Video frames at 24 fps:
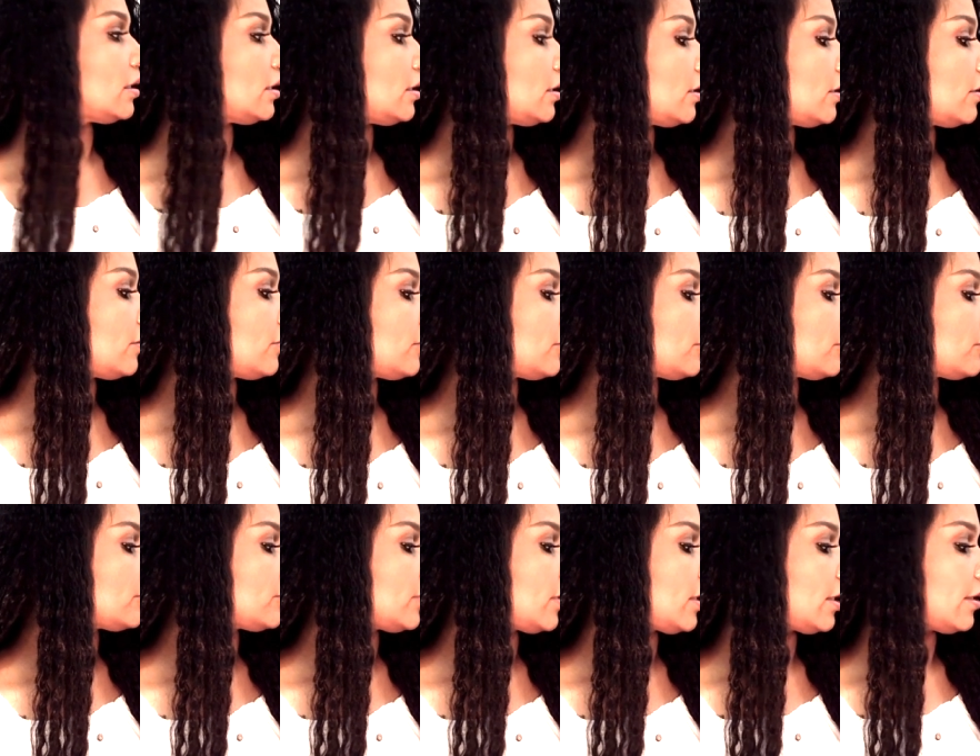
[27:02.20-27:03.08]
any
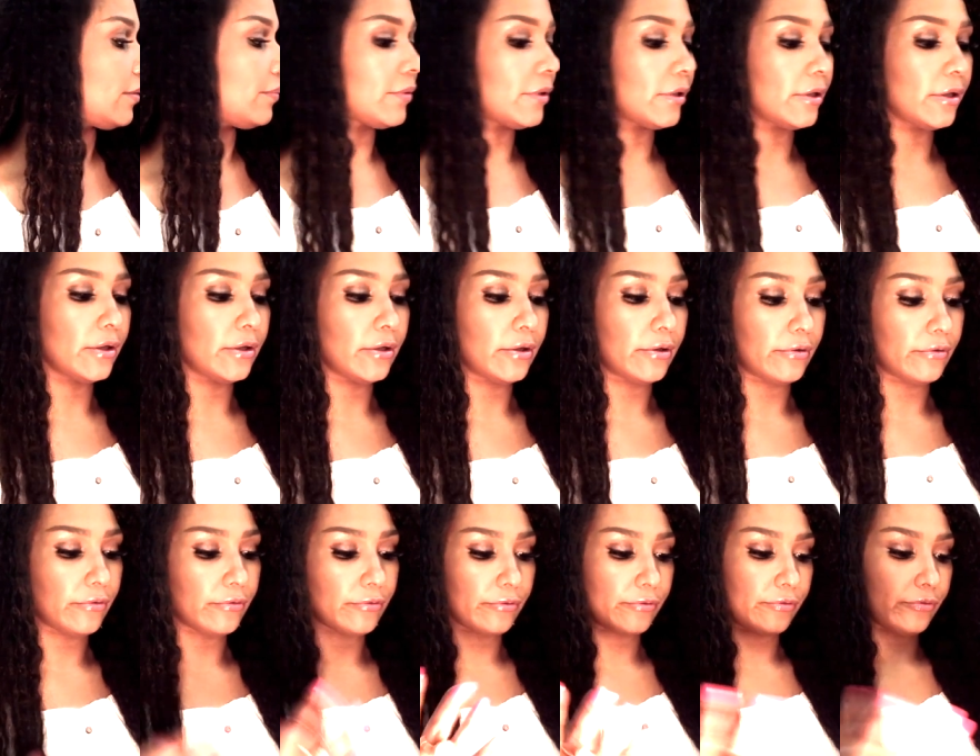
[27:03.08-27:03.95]
other type
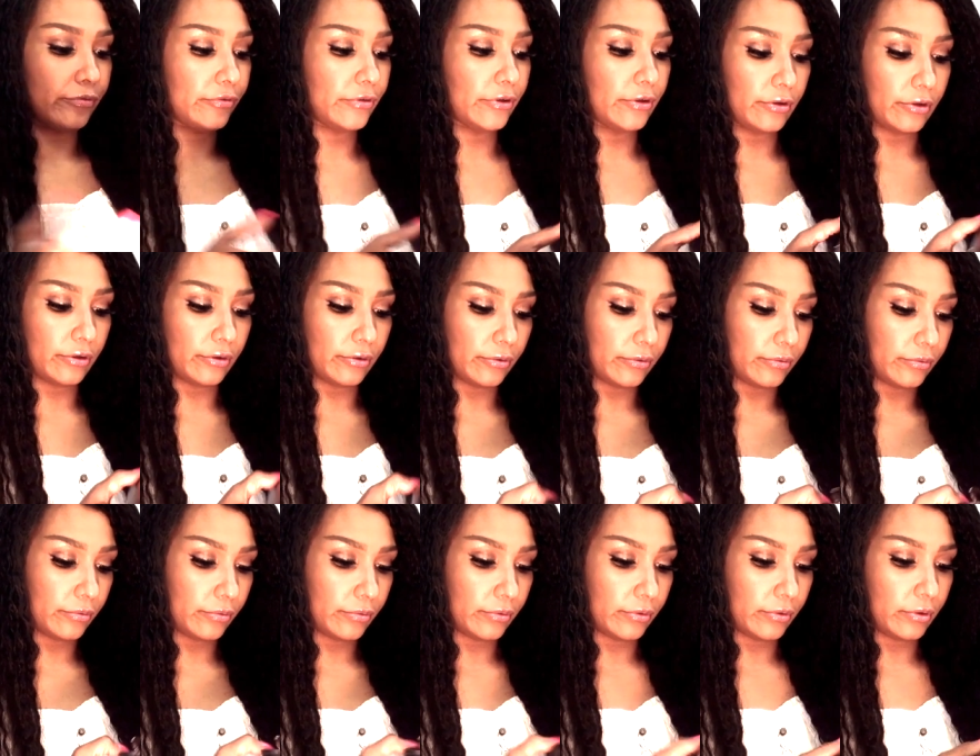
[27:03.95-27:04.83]
of, you
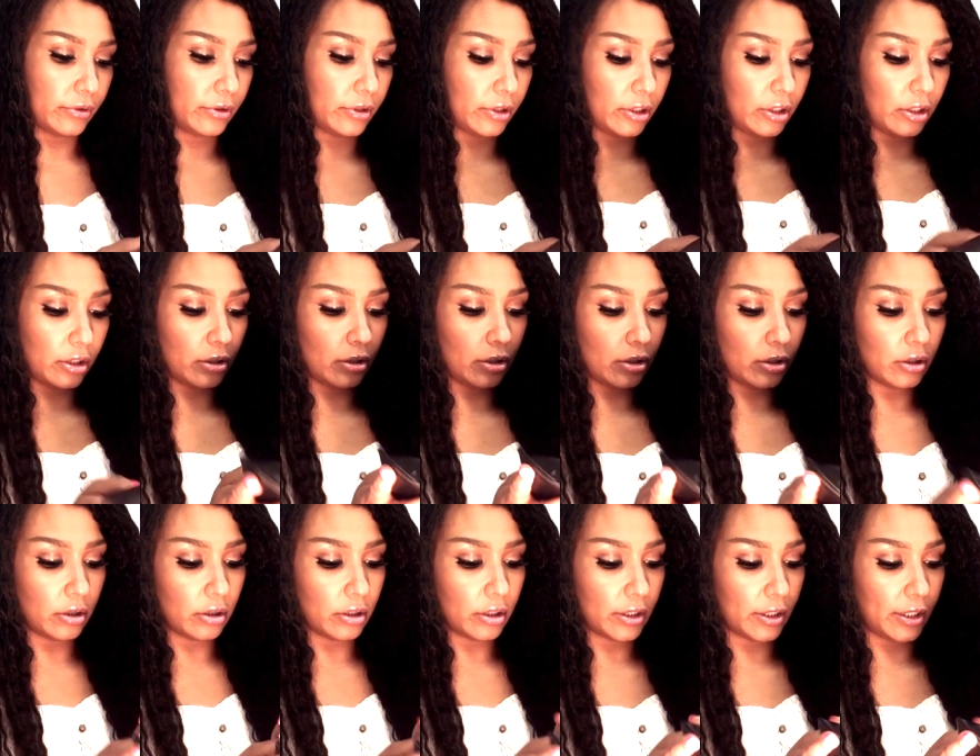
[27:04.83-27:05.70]
know,
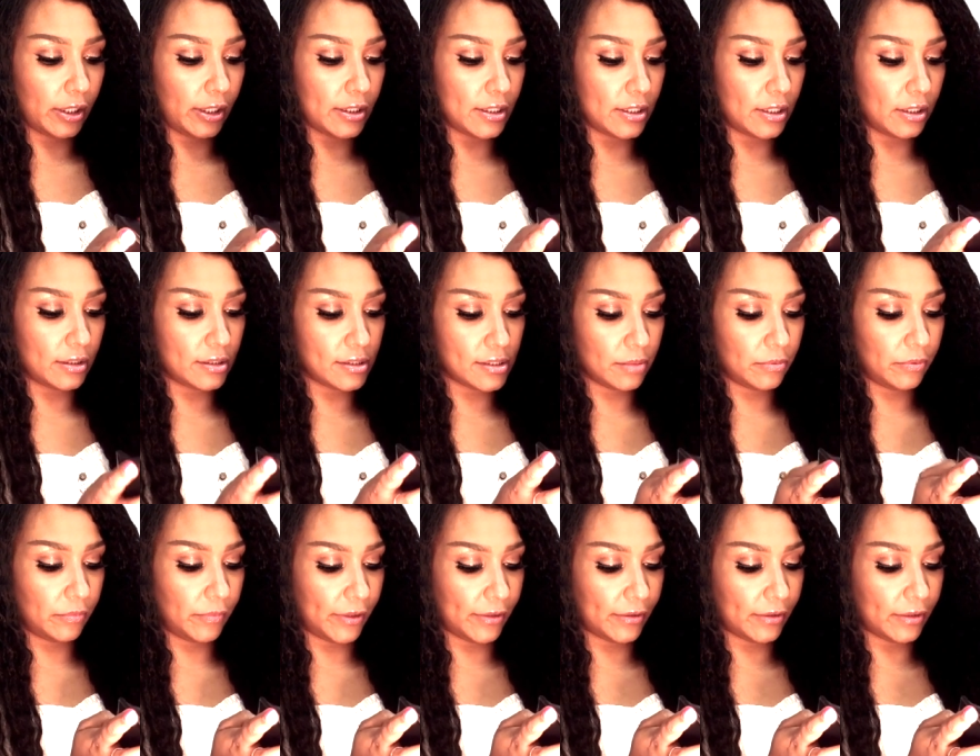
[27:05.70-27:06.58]
look at some
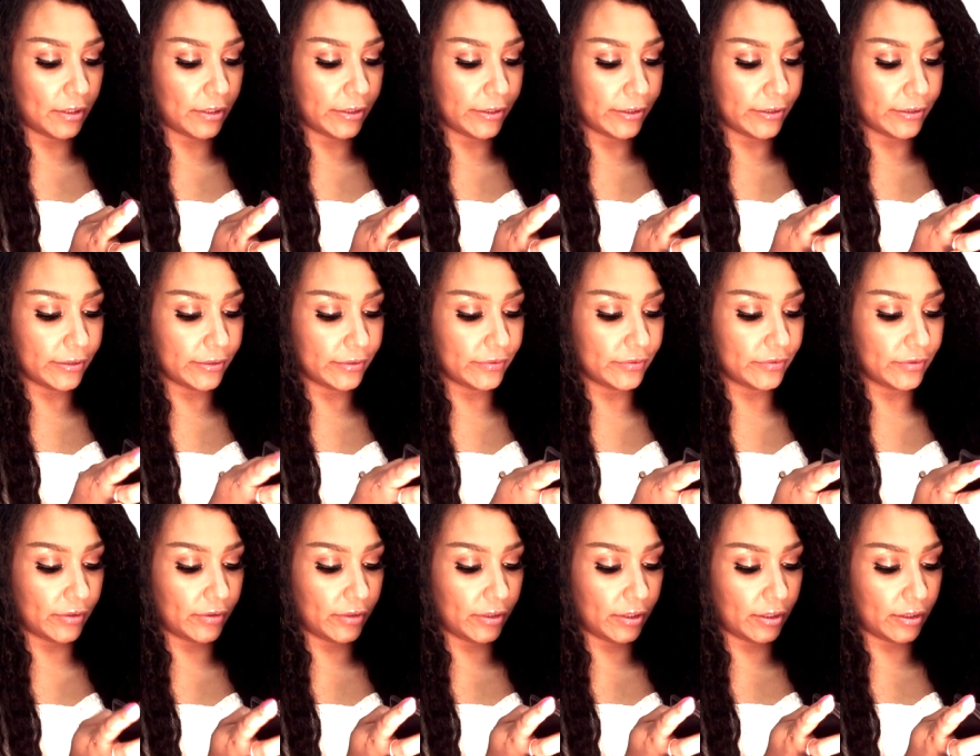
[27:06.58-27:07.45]
of my things,
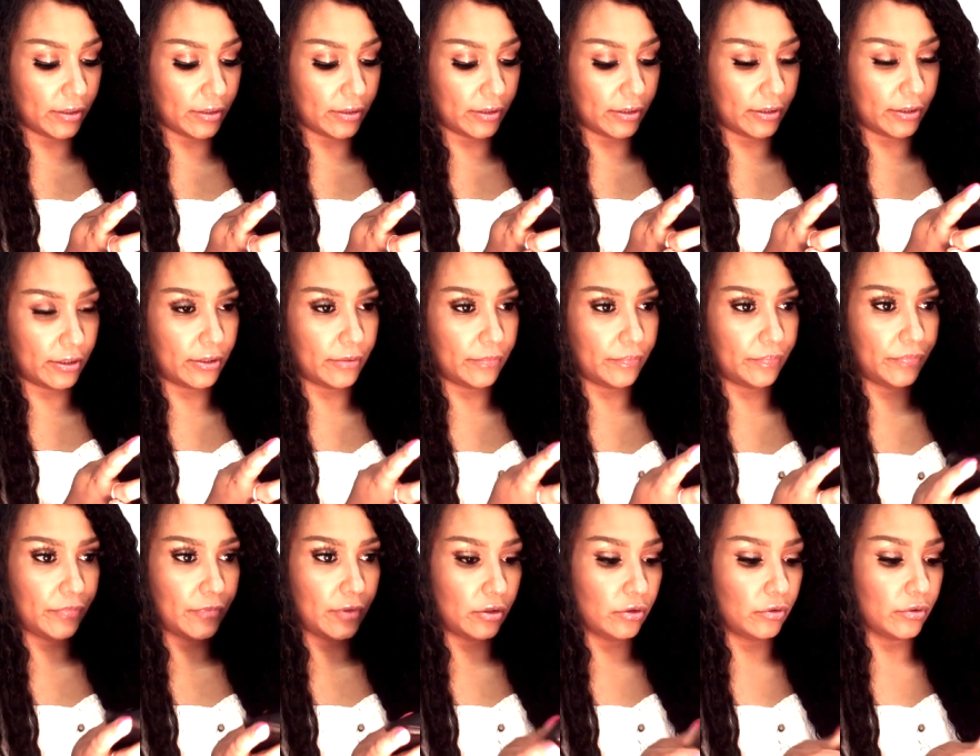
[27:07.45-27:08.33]
I think um,
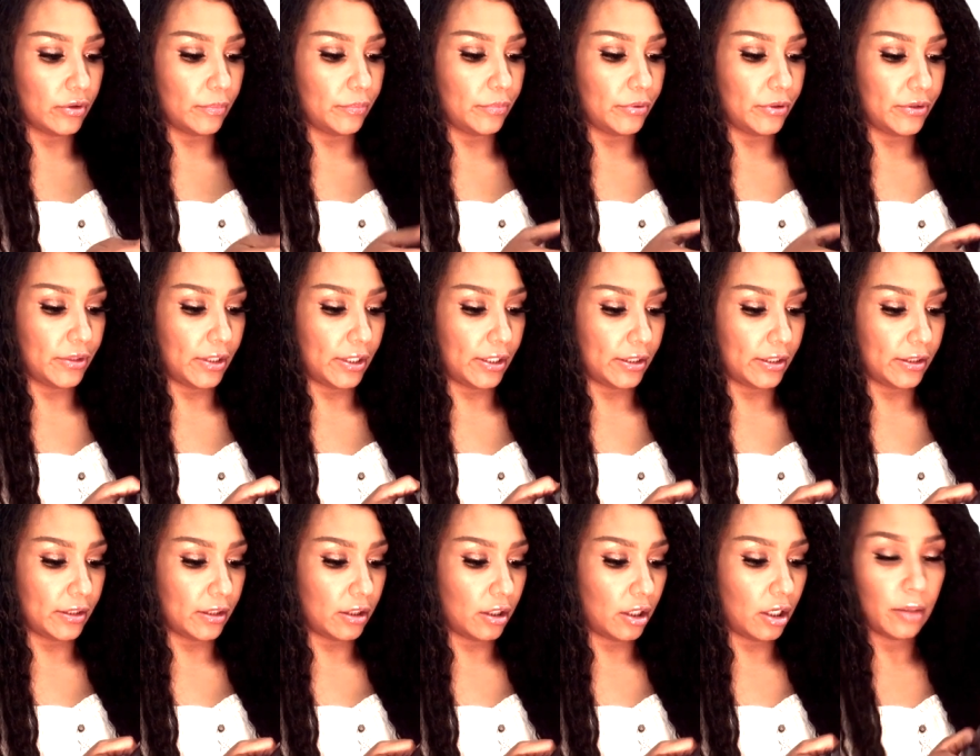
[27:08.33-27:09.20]
you can put that in
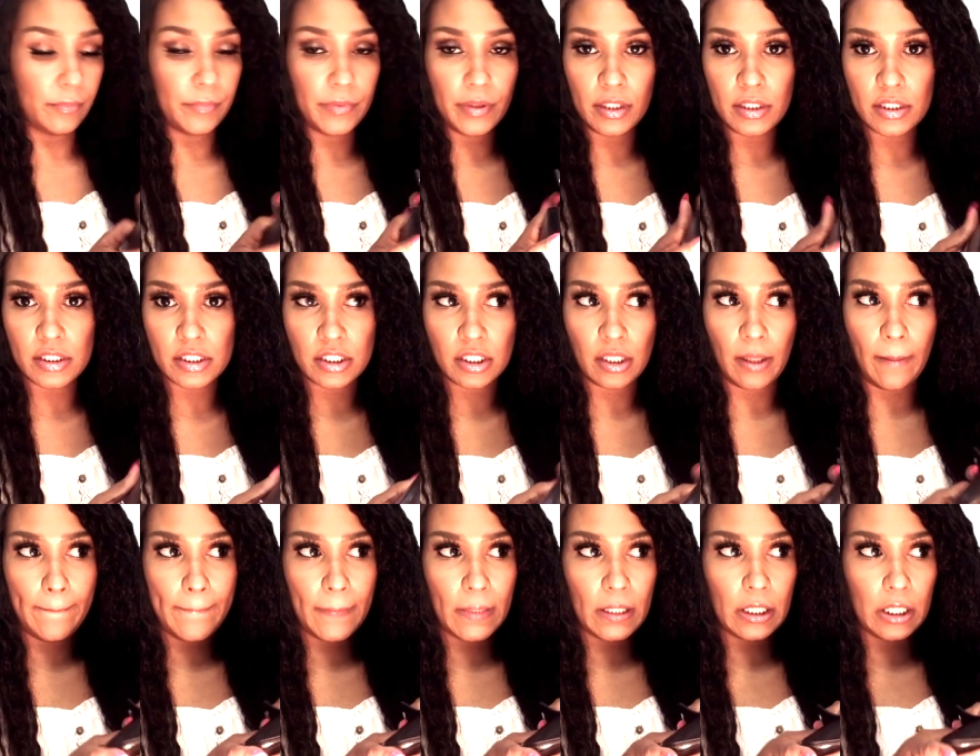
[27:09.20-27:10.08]
the comments
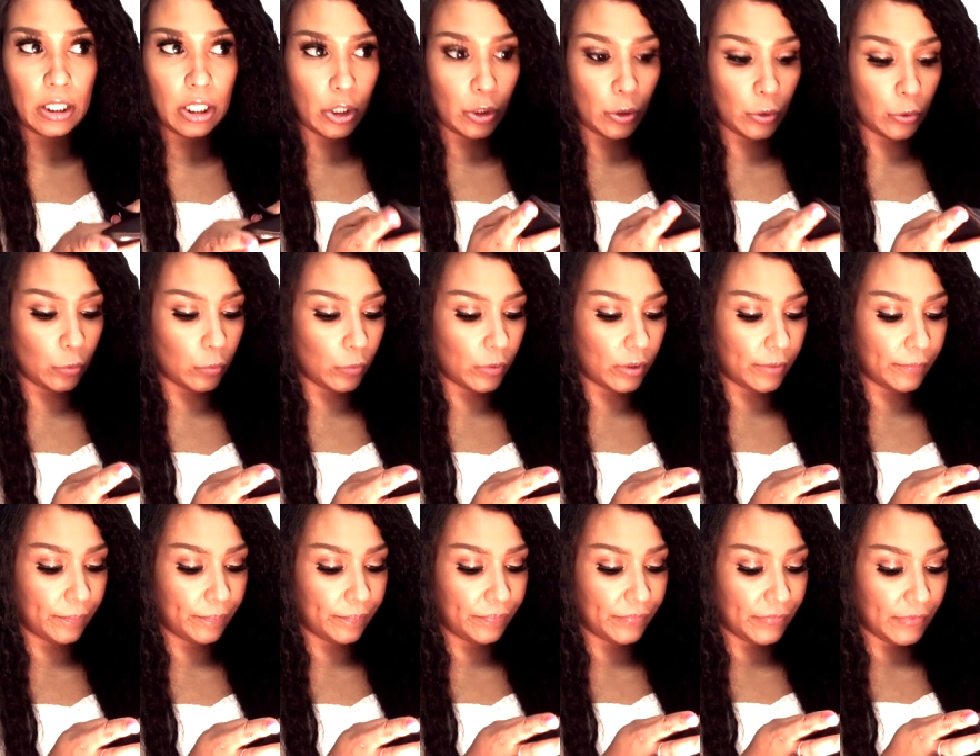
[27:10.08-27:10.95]
below.
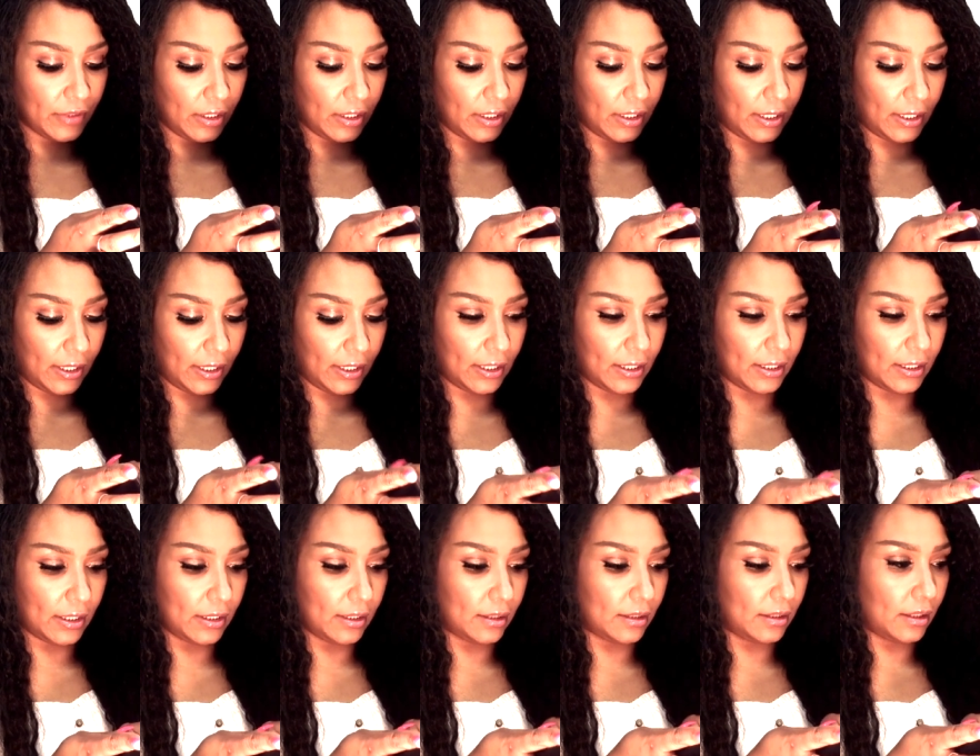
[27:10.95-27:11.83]

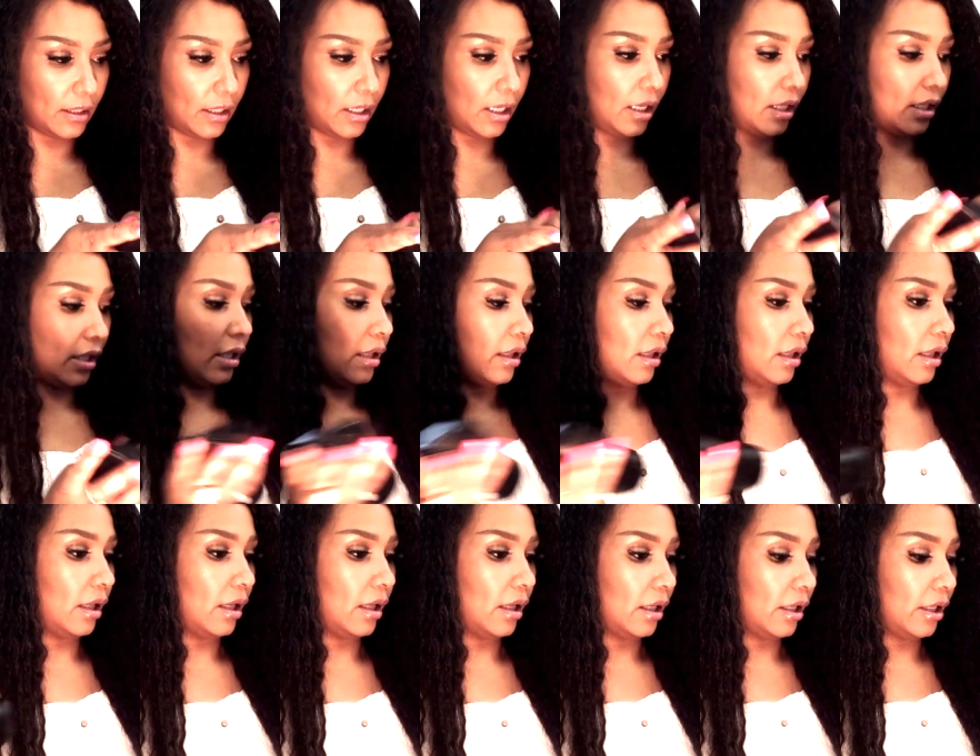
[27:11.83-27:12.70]
And
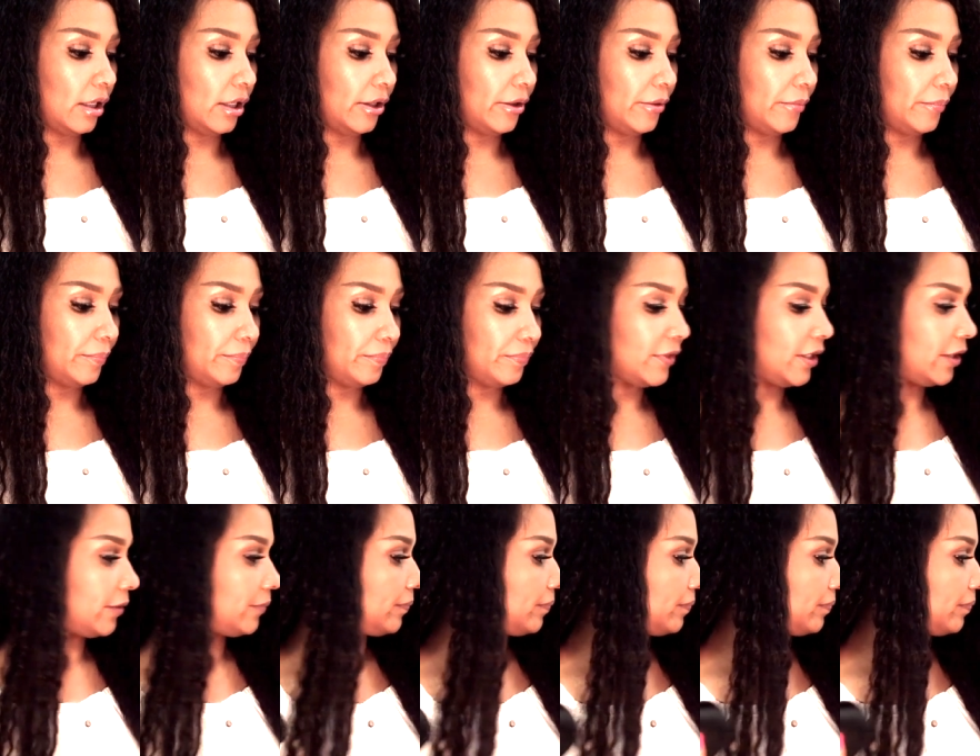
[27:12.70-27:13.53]
um, yeah,